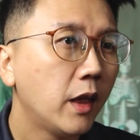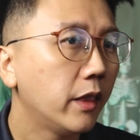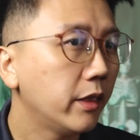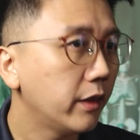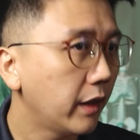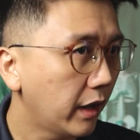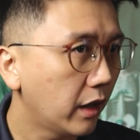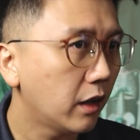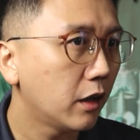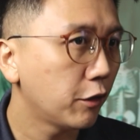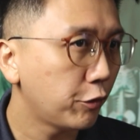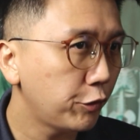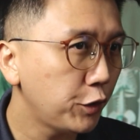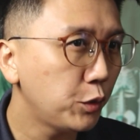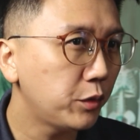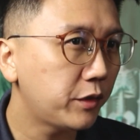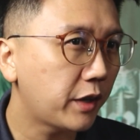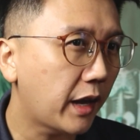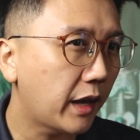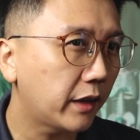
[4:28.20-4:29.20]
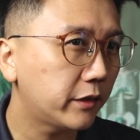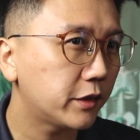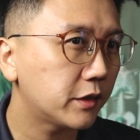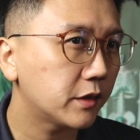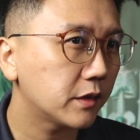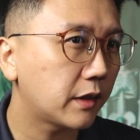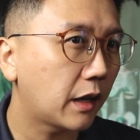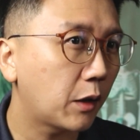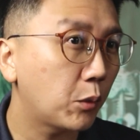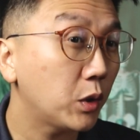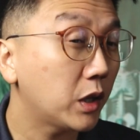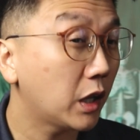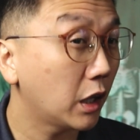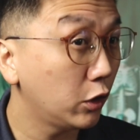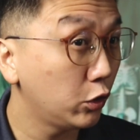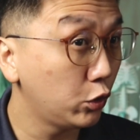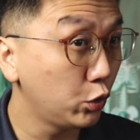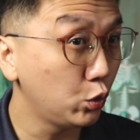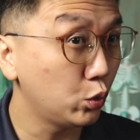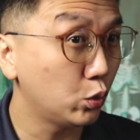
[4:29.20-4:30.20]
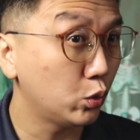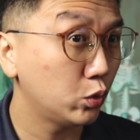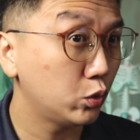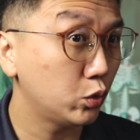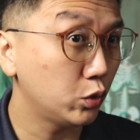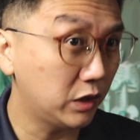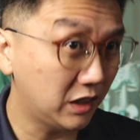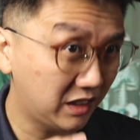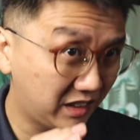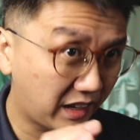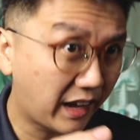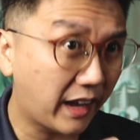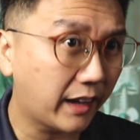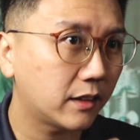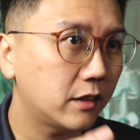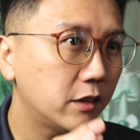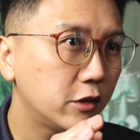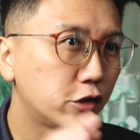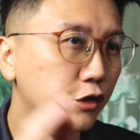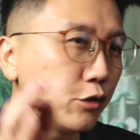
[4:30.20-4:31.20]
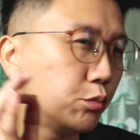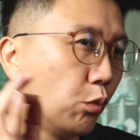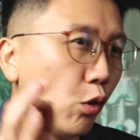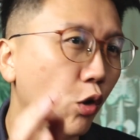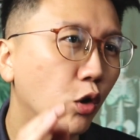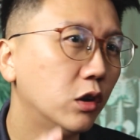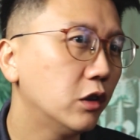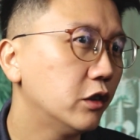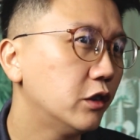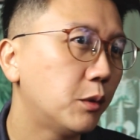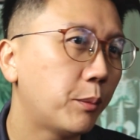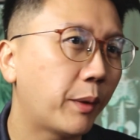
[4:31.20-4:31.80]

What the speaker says: There are a few tests that we can do to detect this small little